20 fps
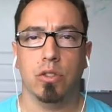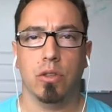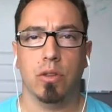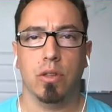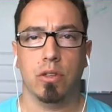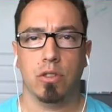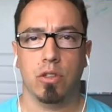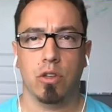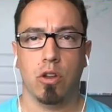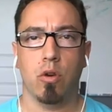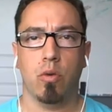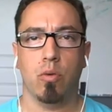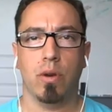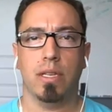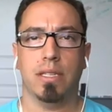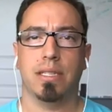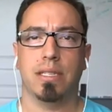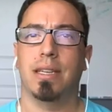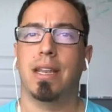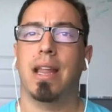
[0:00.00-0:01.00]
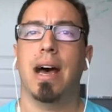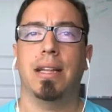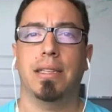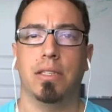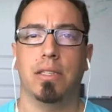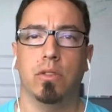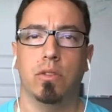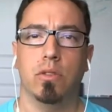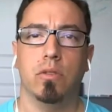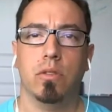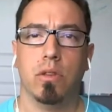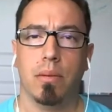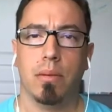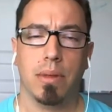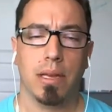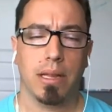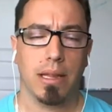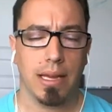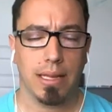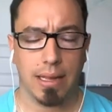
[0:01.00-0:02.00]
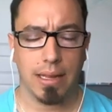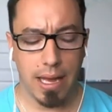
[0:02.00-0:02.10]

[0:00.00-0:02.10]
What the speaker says: So there's no reason not to do something like